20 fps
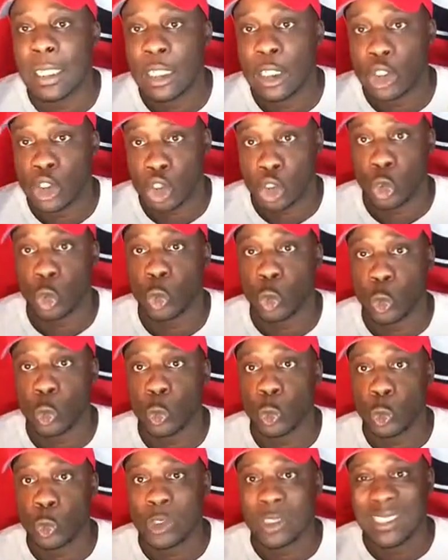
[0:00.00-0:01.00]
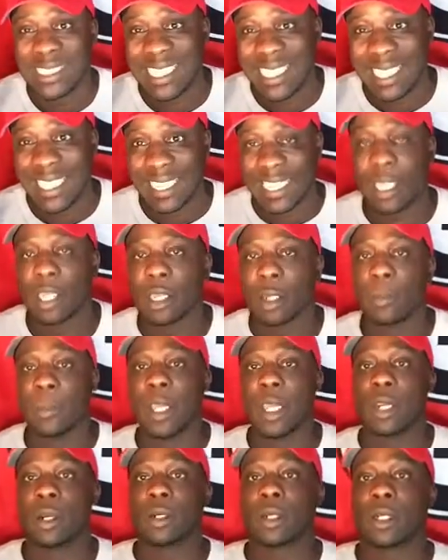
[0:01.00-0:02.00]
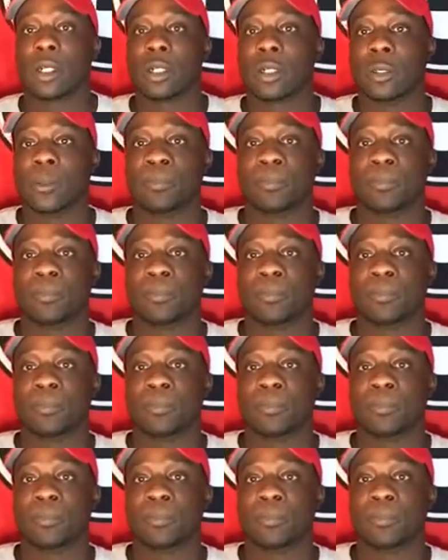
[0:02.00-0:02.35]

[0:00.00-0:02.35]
schools in America,